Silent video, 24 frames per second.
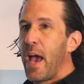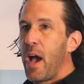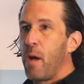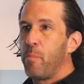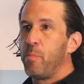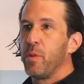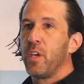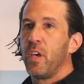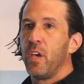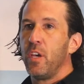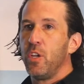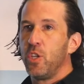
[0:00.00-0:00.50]

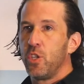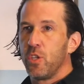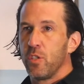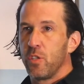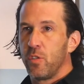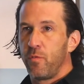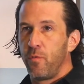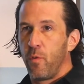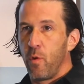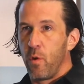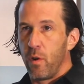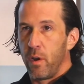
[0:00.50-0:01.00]
applications
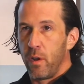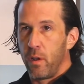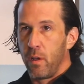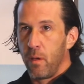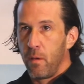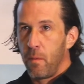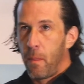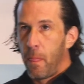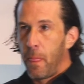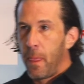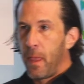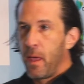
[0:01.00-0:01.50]
for it.
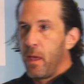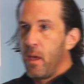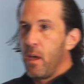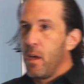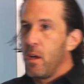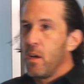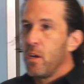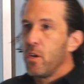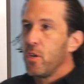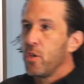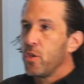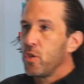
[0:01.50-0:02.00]

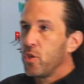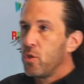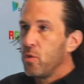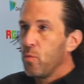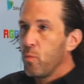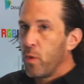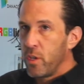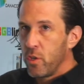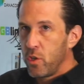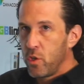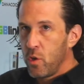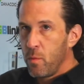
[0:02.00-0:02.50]

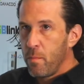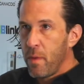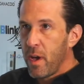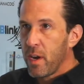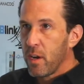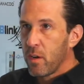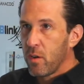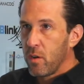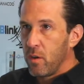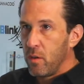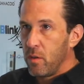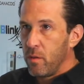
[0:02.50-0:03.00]
When you do
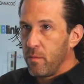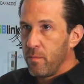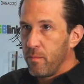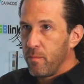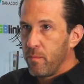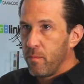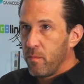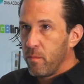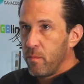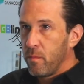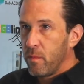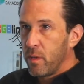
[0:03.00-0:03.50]
medical,
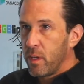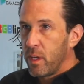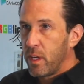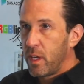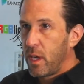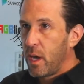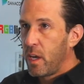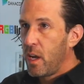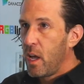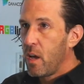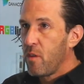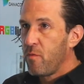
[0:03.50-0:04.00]

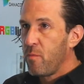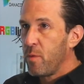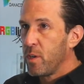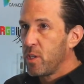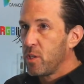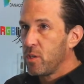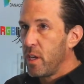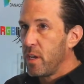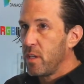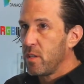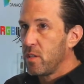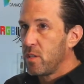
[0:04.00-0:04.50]
can't have
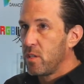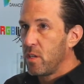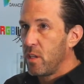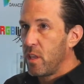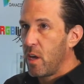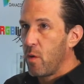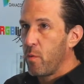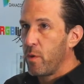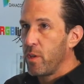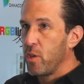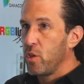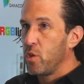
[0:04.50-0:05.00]
much latency
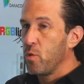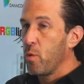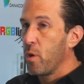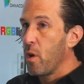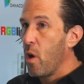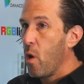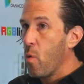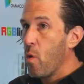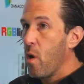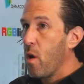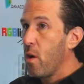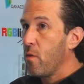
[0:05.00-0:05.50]
there when you're doing
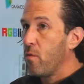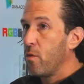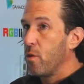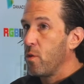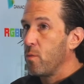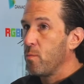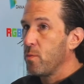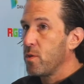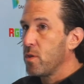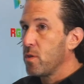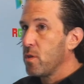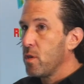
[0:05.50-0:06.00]
OR
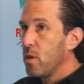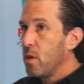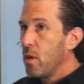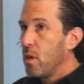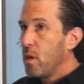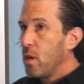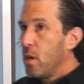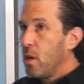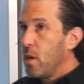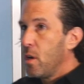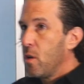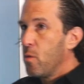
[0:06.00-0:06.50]
rooms.
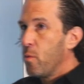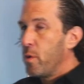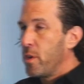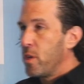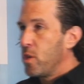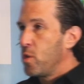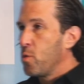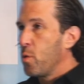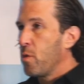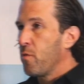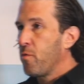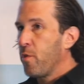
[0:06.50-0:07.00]
When you're
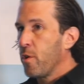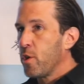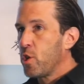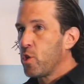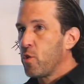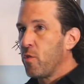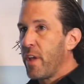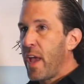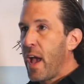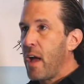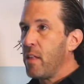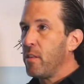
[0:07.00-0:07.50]
doing
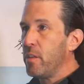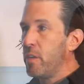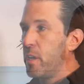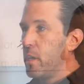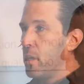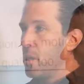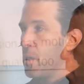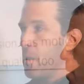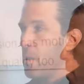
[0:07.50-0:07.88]
virtual reality,